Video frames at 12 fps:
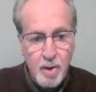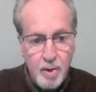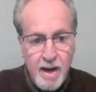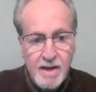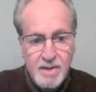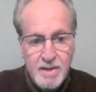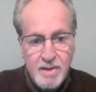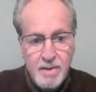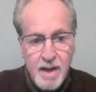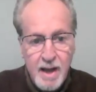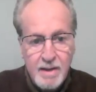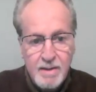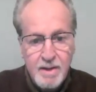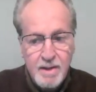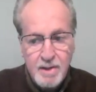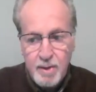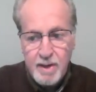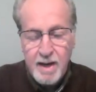you can actually do that. You
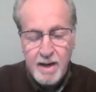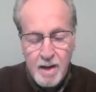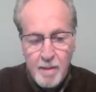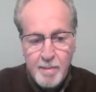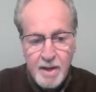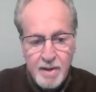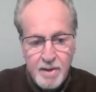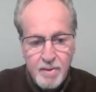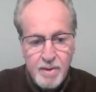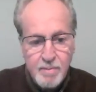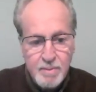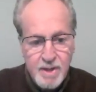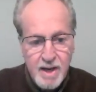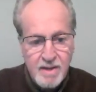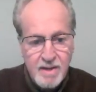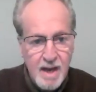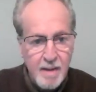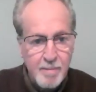can do it economically. You can
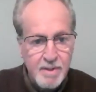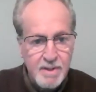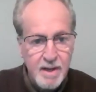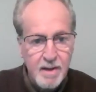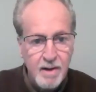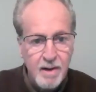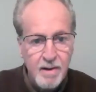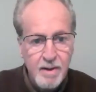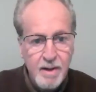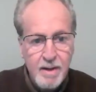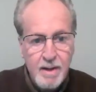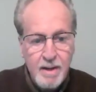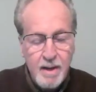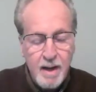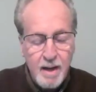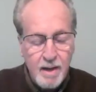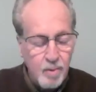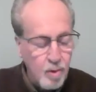chase that particular
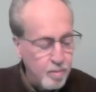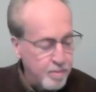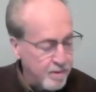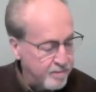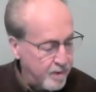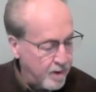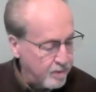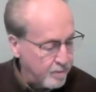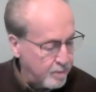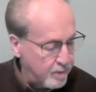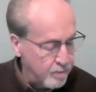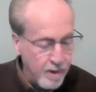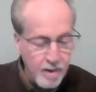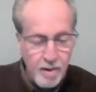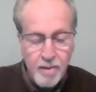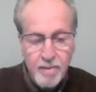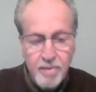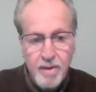group of vulnerable rare
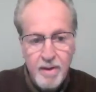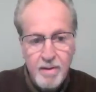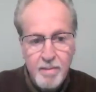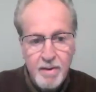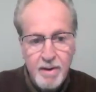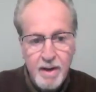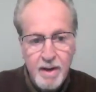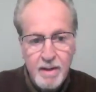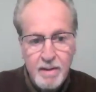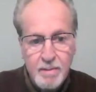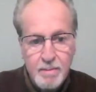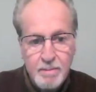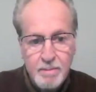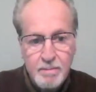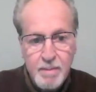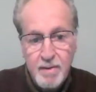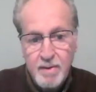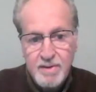earth
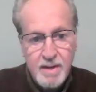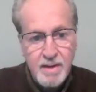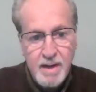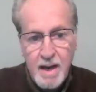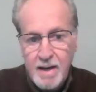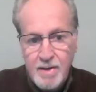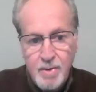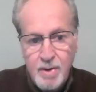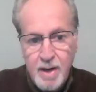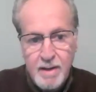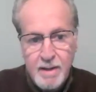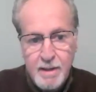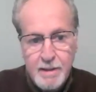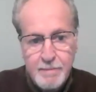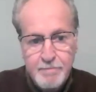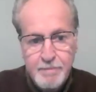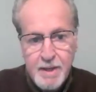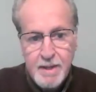minerals, and you can
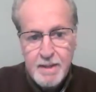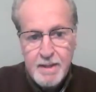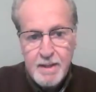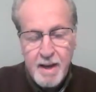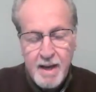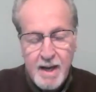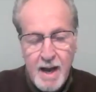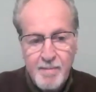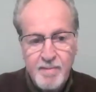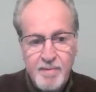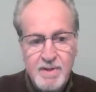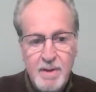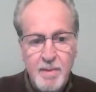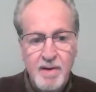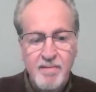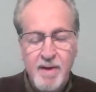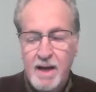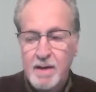um, make it happen for someone
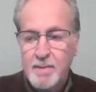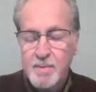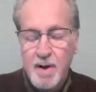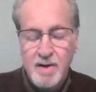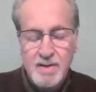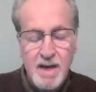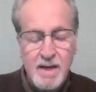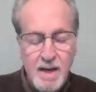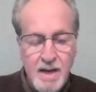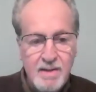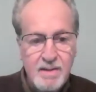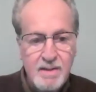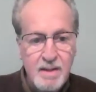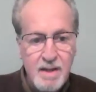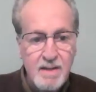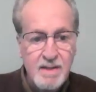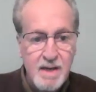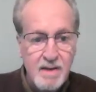like Vacuumschmelze that needs
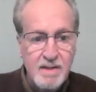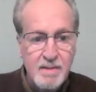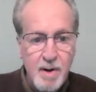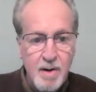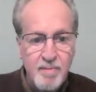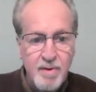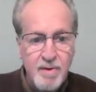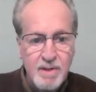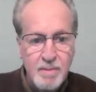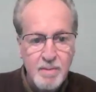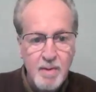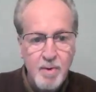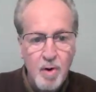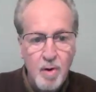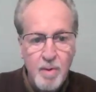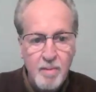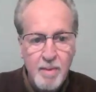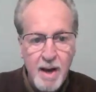that samarium for their samarium
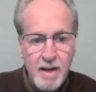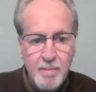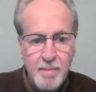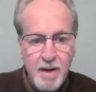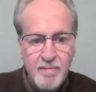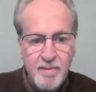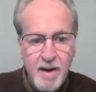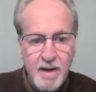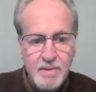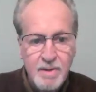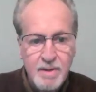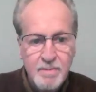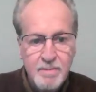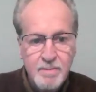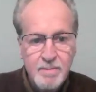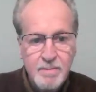cobalt magnet manufacturing.